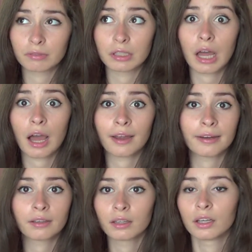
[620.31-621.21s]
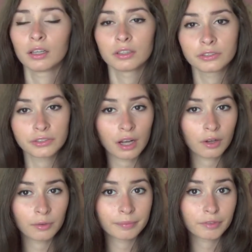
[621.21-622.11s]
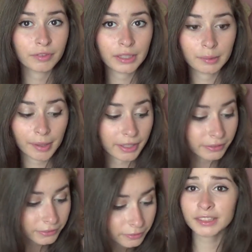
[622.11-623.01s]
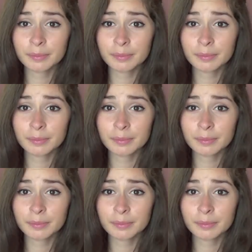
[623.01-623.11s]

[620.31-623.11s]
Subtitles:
$9, so really depends.